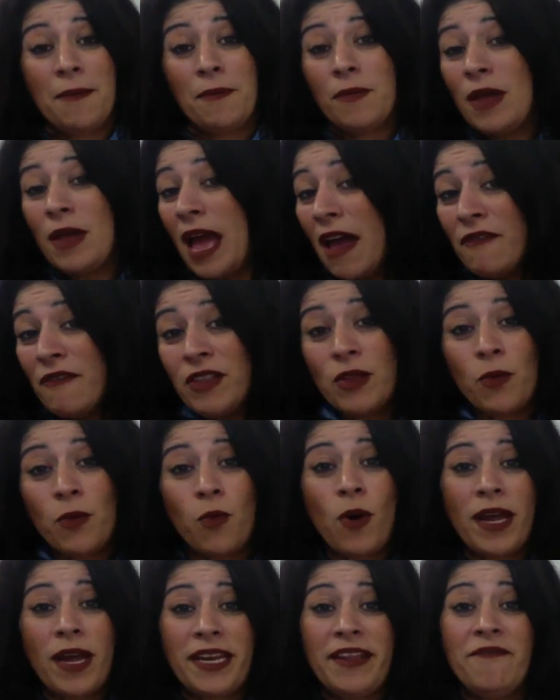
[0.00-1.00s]
having the
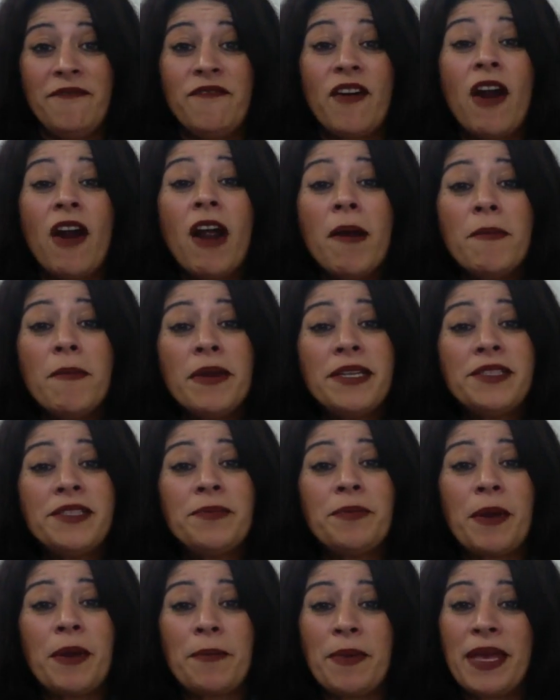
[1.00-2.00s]
one environment,
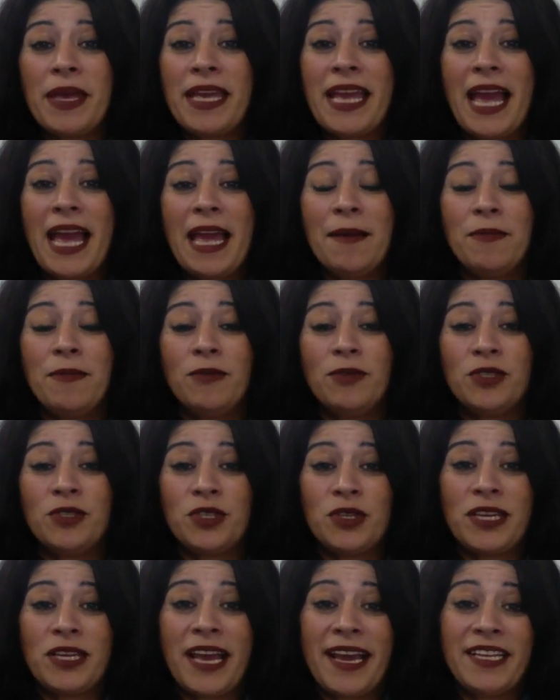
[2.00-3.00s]
but being able to
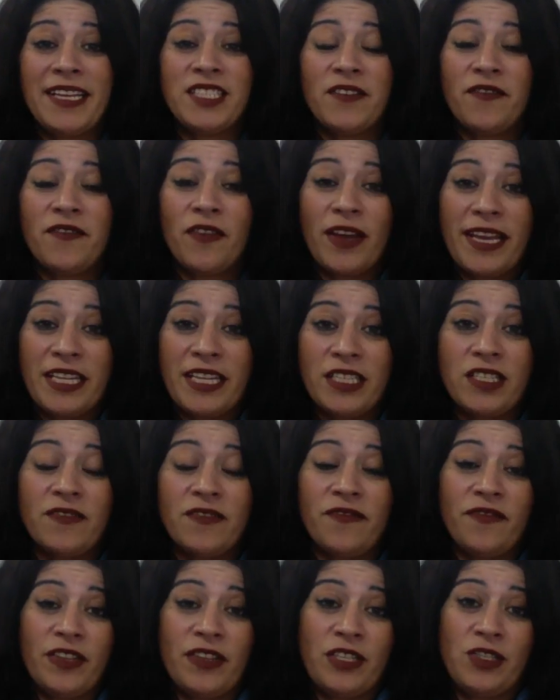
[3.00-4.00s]
cater for
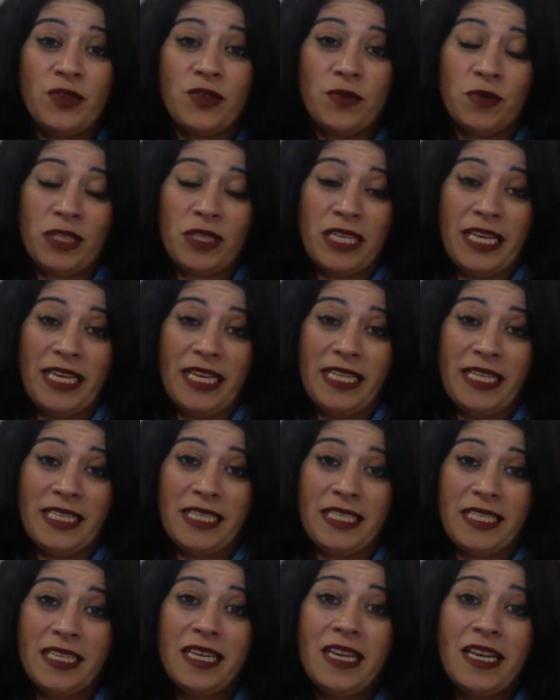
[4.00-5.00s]
individual
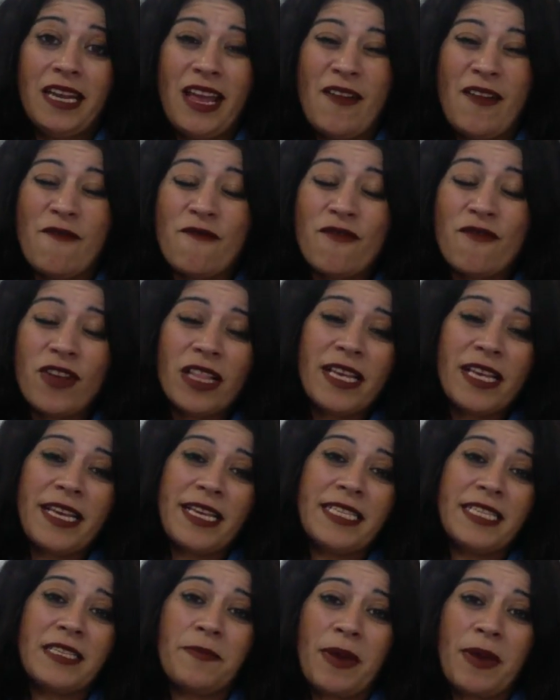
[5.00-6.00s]
needs. It really
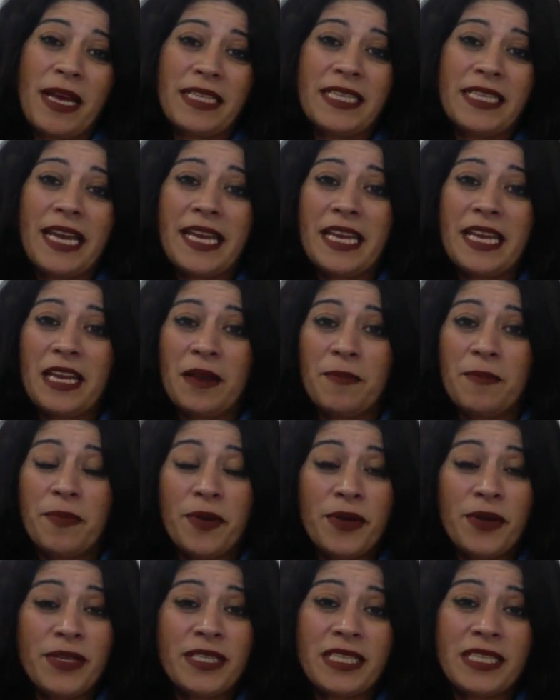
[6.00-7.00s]
is about taking a
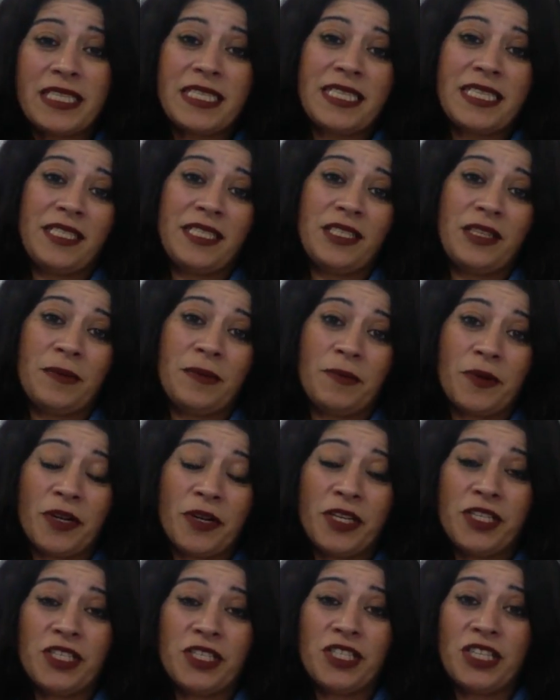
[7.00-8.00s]
person-centered
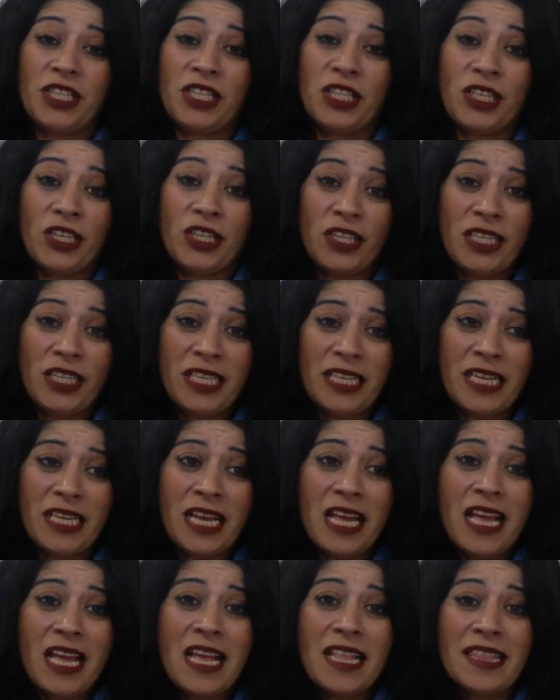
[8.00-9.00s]
approach to learning
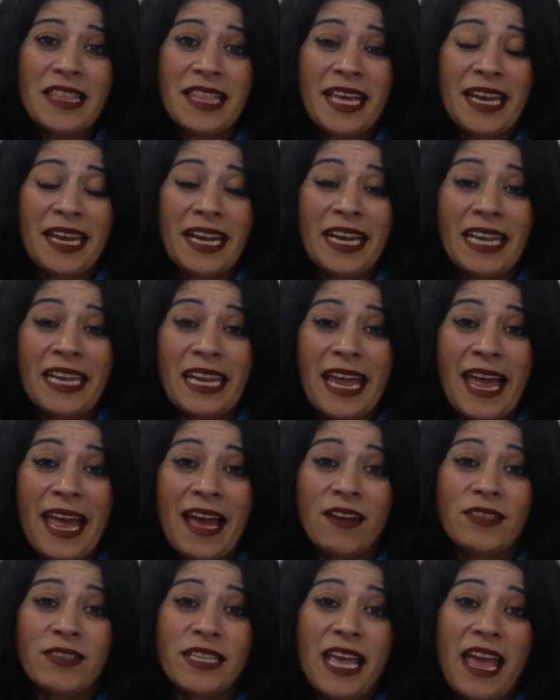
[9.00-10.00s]
that
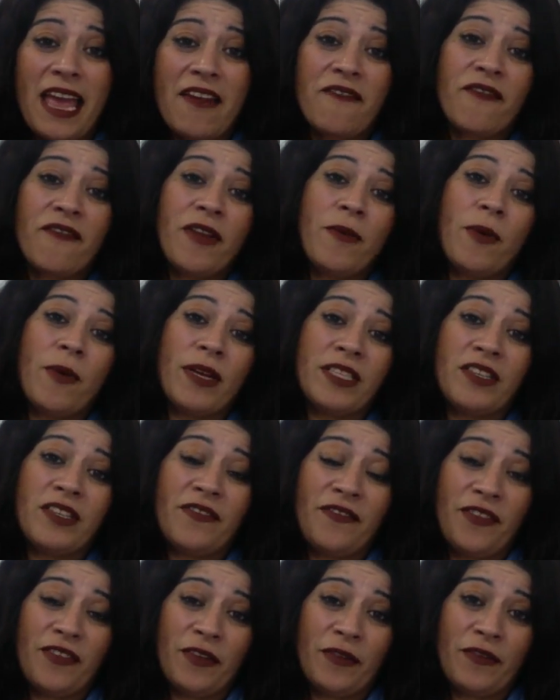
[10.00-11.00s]
allows everyone to
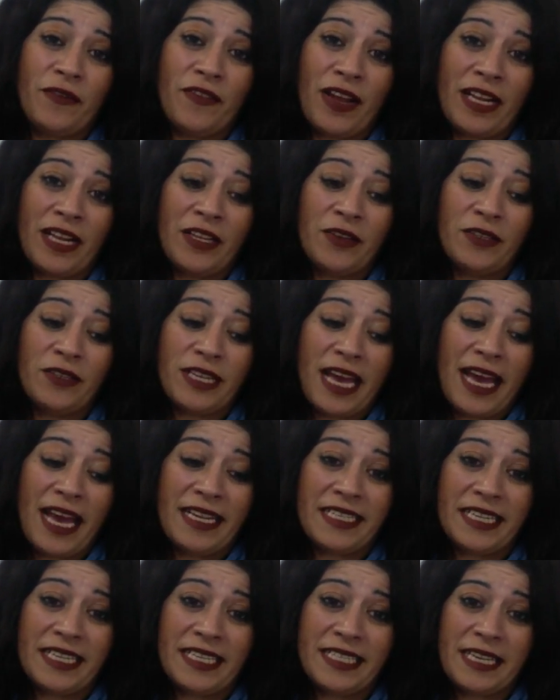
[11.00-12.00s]
feel valued and
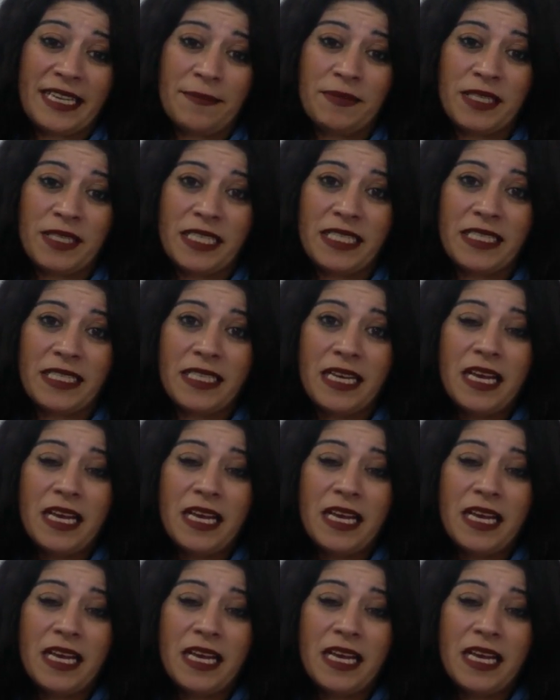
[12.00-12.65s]
accepted.